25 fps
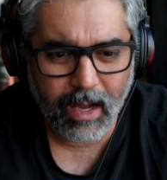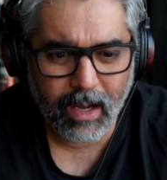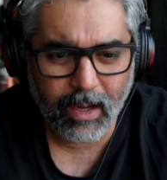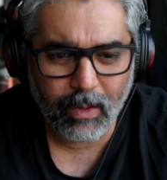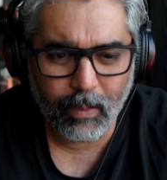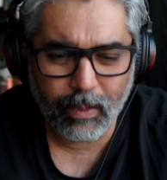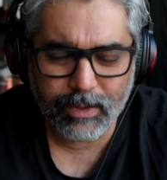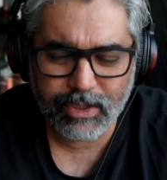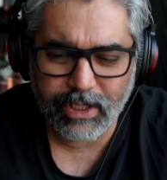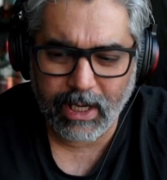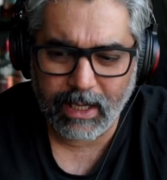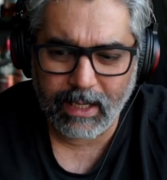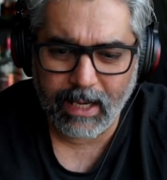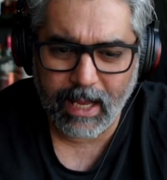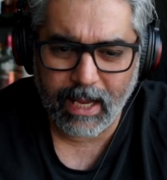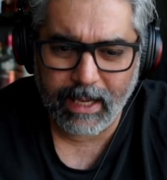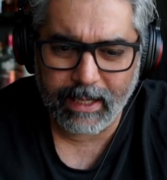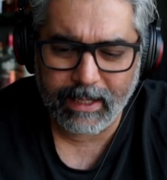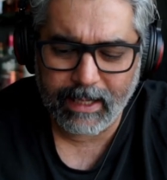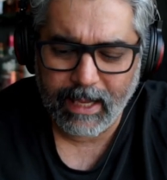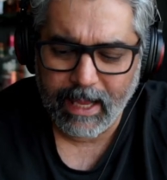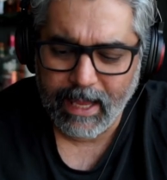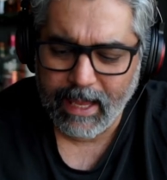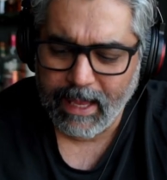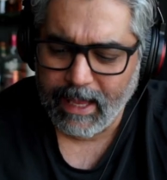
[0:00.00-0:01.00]
which I
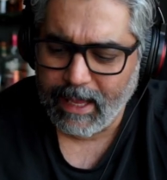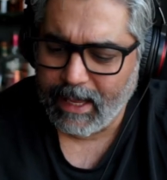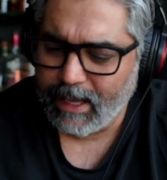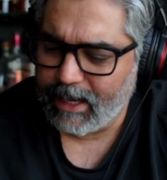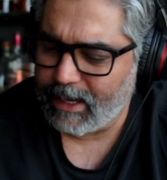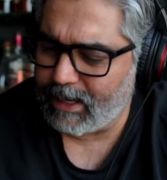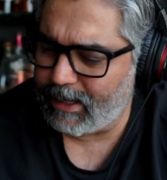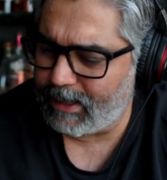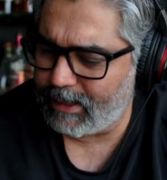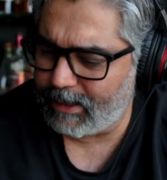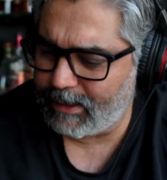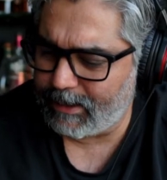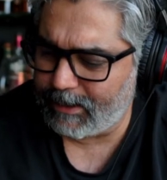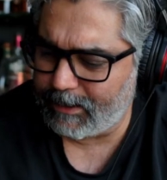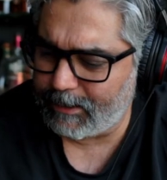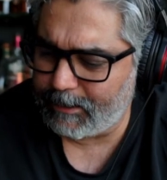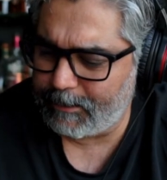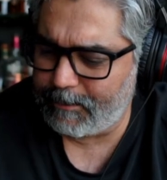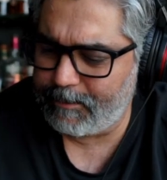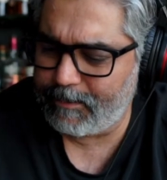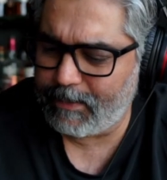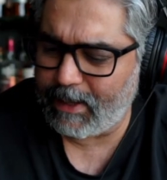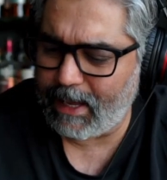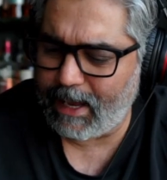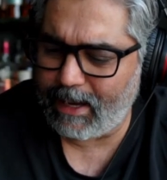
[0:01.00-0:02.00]
like.
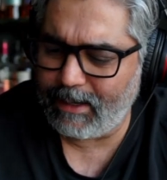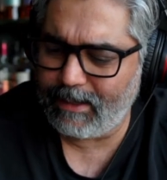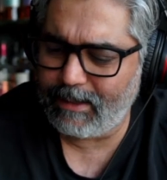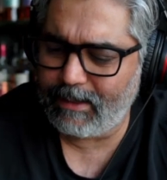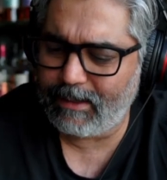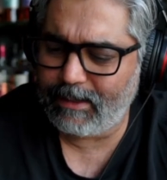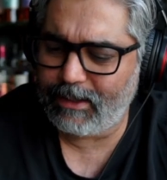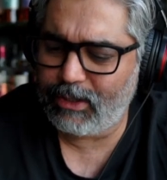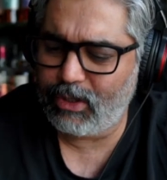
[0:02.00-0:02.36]
And